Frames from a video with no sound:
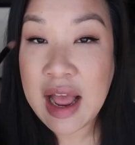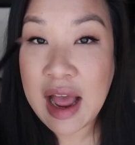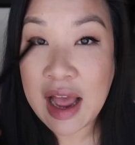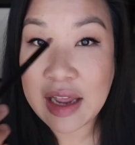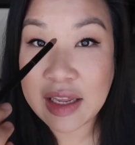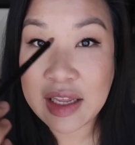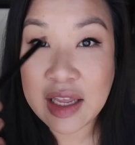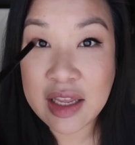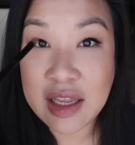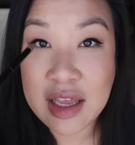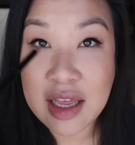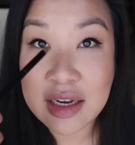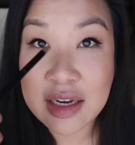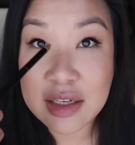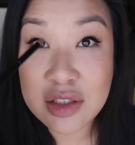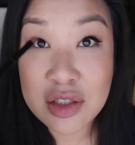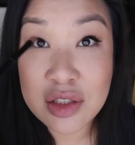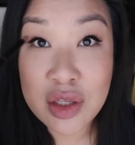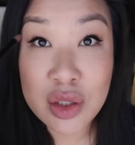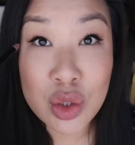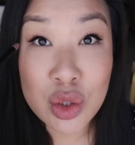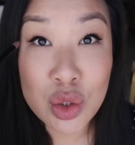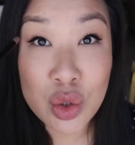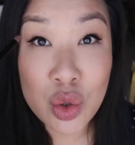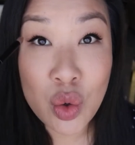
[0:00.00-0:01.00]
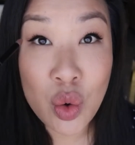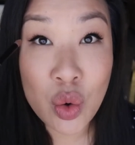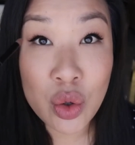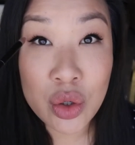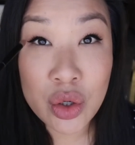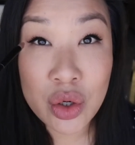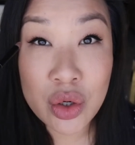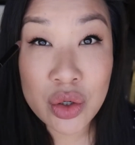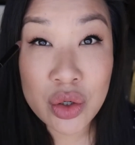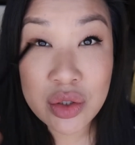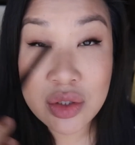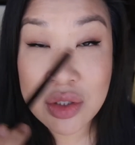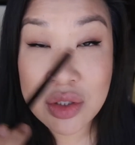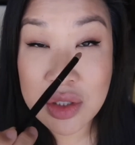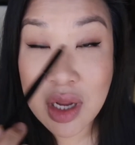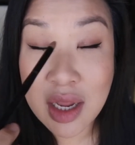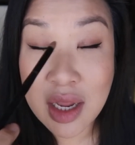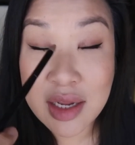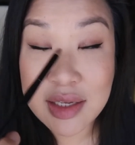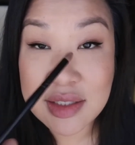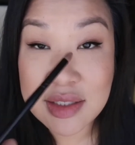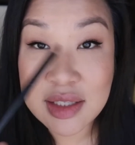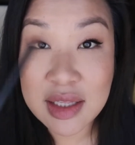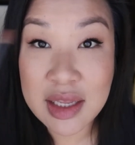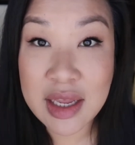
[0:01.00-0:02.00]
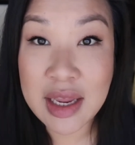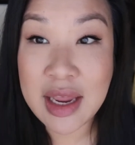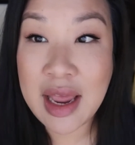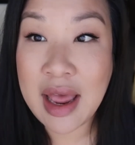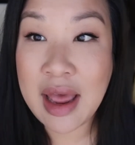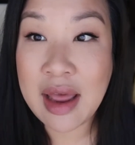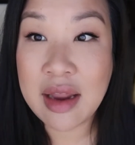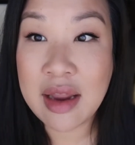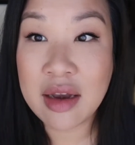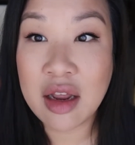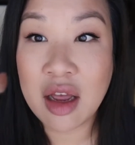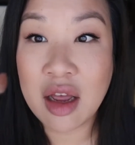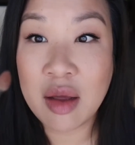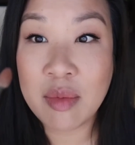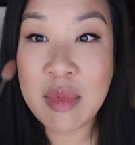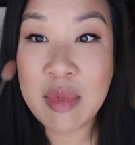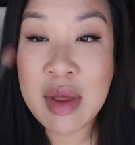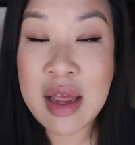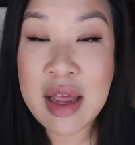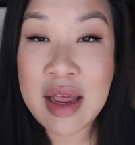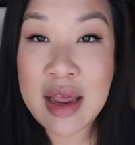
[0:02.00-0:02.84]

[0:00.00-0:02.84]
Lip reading: I can get into like the corners nicely, and